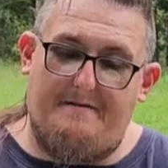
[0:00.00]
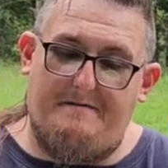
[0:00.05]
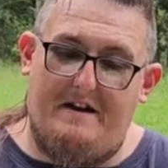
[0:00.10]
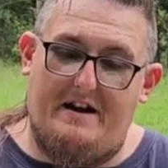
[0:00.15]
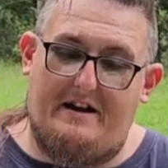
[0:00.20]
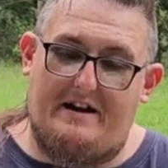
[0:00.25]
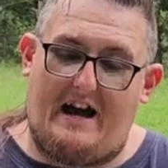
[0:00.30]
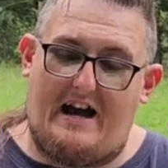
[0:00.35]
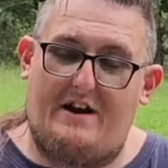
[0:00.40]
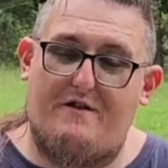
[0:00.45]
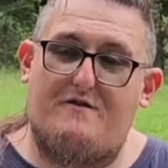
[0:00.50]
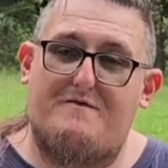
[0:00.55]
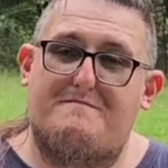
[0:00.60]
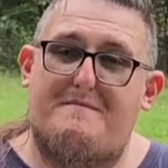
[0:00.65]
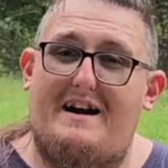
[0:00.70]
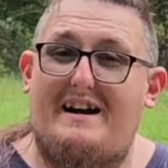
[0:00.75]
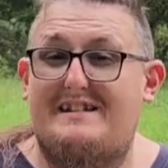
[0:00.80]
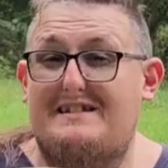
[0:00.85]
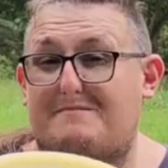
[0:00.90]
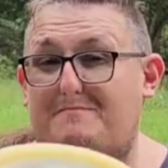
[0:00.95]
It kind of
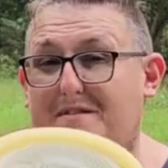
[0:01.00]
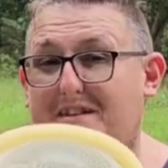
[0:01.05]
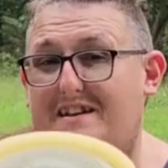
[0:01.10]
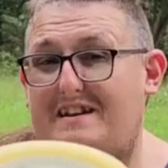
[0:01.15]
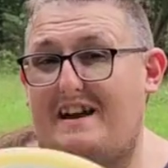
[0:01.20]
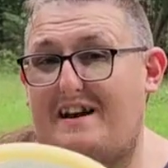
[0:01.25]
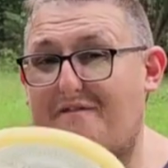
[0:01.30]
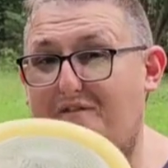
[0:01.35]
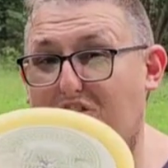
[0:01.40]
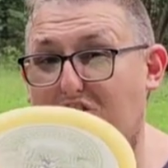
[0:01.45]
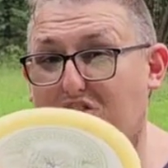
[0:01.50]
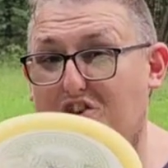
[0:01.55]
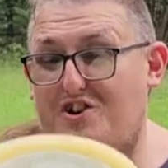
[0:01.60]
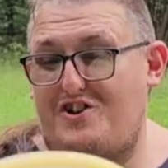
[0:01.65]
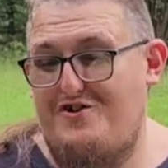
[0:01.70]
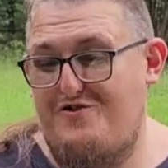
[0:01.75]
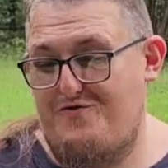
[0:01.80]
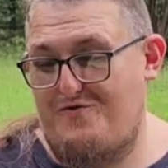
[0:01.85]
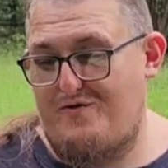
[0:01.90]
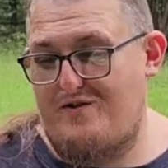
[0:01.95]
reminds me of a
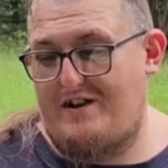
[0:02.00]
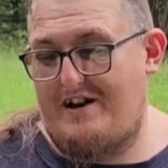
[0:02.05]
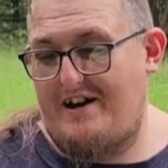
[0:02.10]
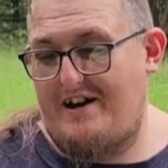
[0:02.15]
nuke,